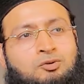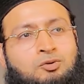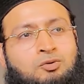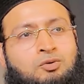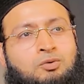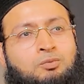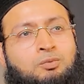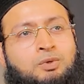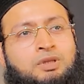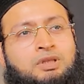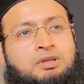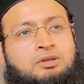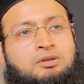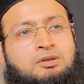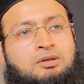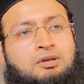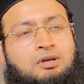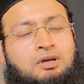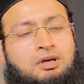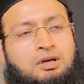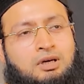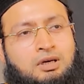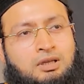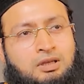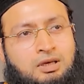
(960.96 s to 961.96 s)
you look
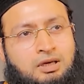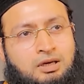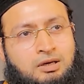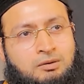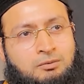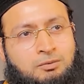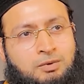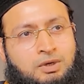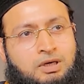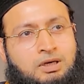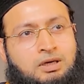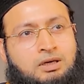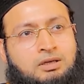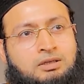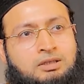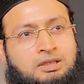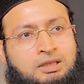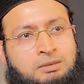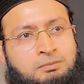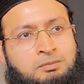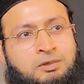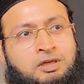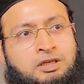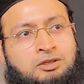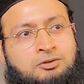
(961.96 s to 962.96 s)

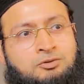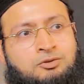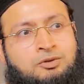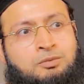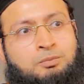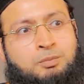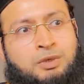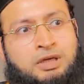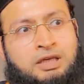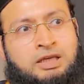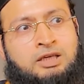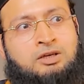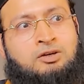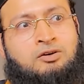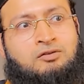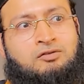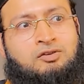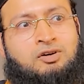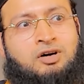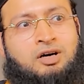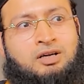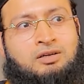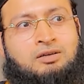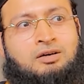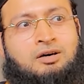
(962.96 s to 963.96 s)
deeply into the meaning of
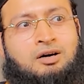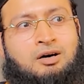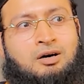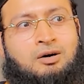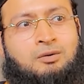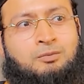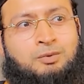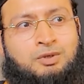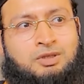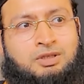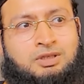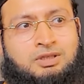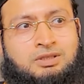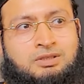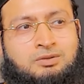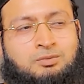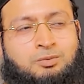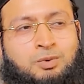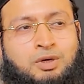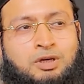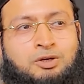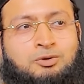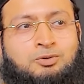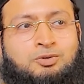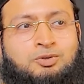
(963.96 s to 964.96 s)
khanqah, which is
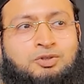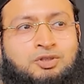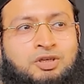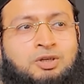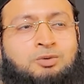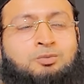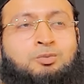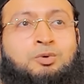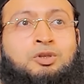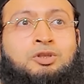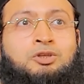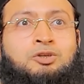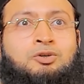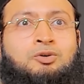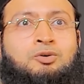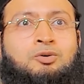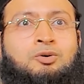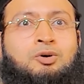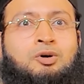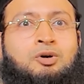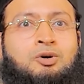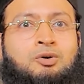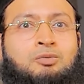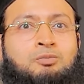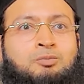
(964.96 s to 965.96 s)
where you sit with your
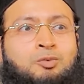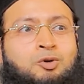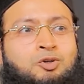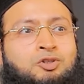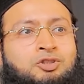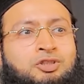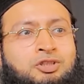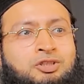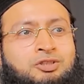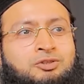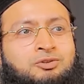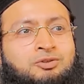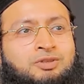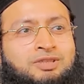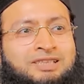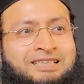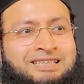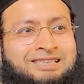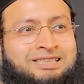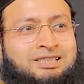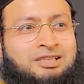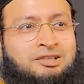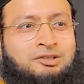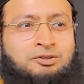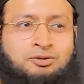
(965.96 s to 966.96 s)
murshid, your
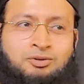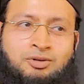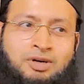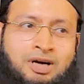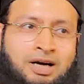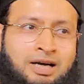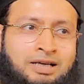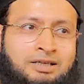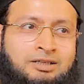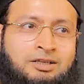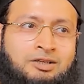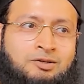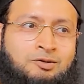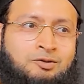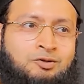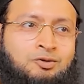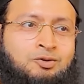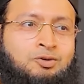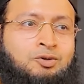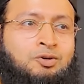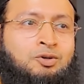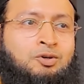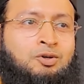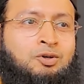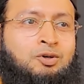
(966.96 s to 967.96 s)
teacher, your guide, and
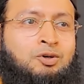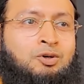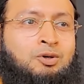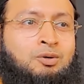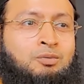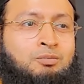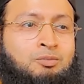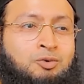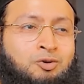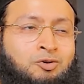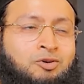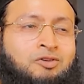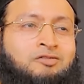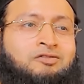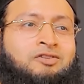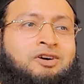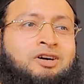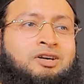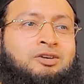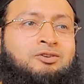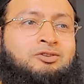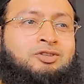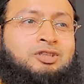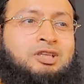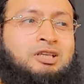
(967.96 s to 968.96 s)
you purify
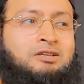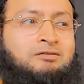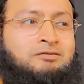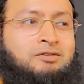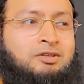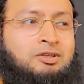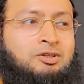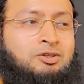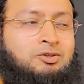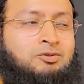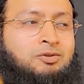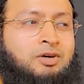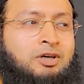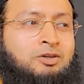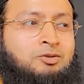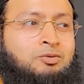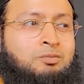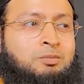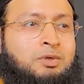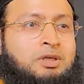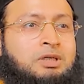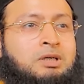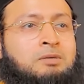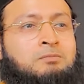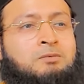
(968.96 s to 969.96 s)
yourself and you try to
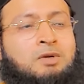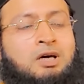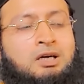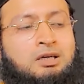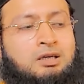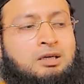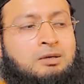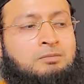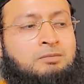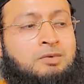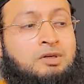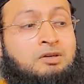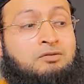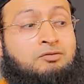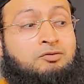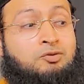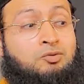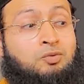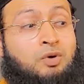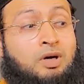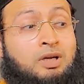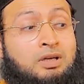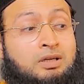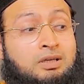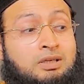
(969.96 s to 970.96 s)
become like him, if
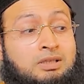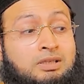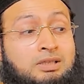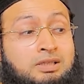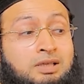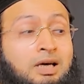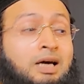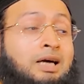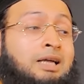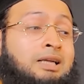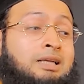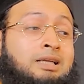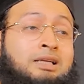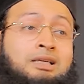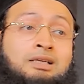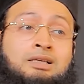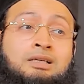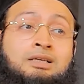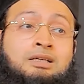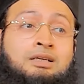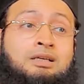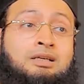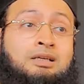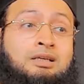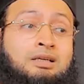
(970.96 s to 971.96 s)
you understand
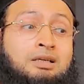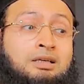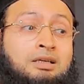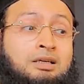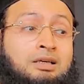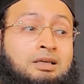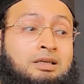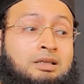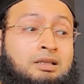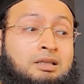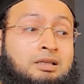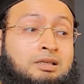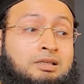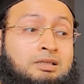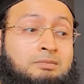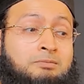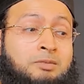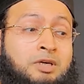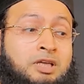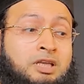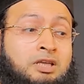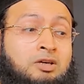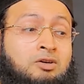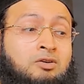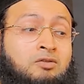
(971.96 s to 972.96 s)
this
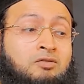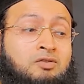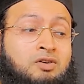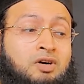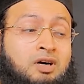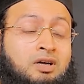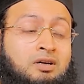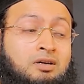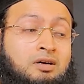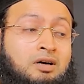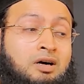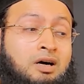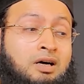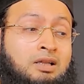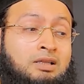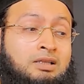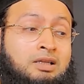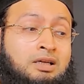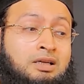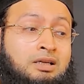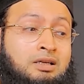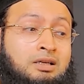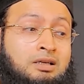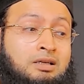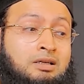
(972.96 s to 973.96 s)
meaning of khanqah,
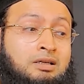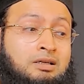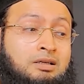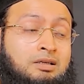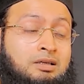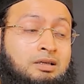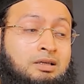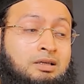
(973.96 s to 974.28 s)
then